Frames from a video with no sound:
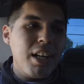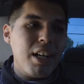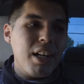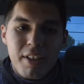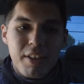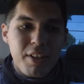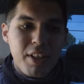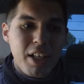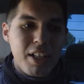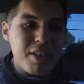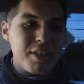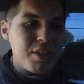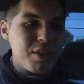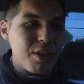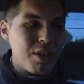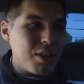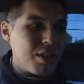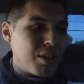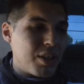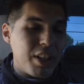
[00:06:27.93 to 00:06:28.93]
You guys
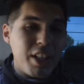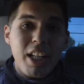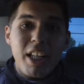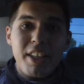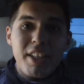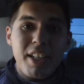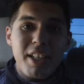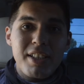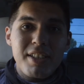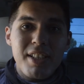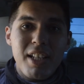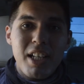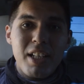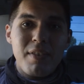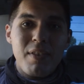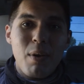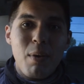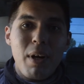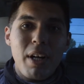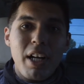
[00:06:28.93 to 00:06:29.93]
are looking at the inside
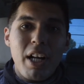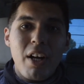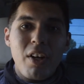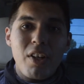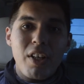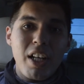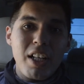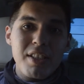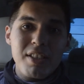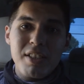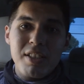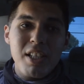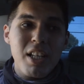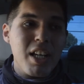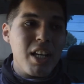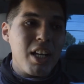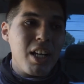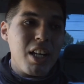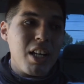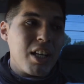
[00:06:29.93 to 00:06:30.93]
of it right now. You guys
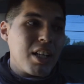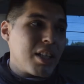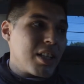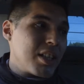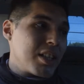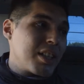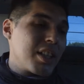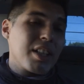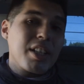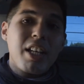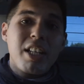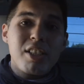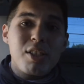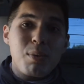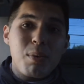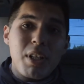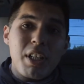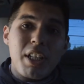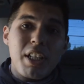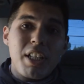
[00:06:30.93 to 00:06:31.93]
can guess
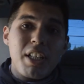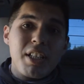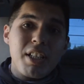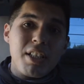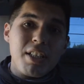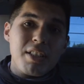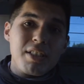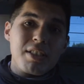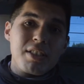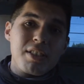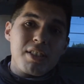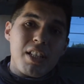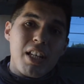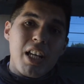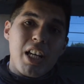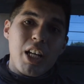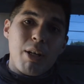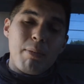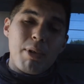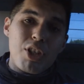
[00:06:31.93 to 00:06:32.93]
what it is,
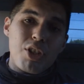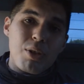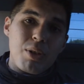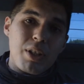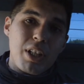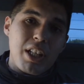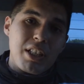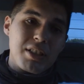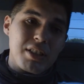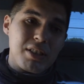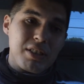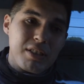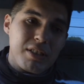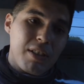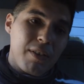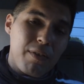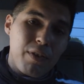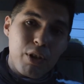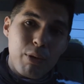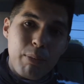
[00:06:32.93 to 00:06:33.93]
and I'm gonna show you guys in a
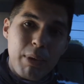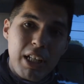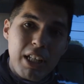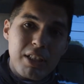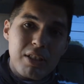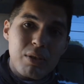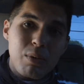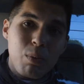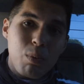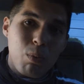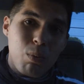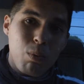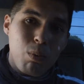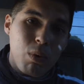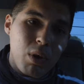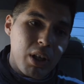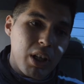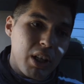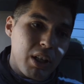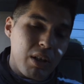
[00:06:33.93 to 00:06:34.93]
few minutes
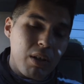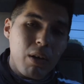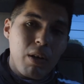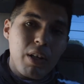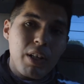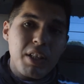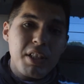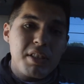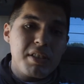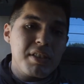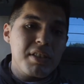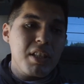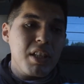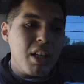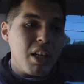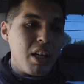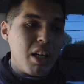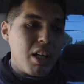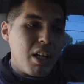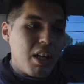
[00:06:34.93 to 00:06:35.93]
what kind of car it is.
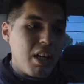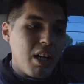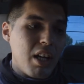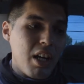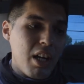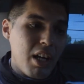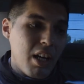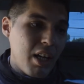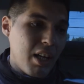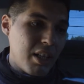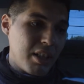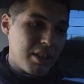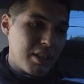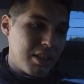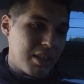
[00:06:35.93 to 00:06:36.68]
And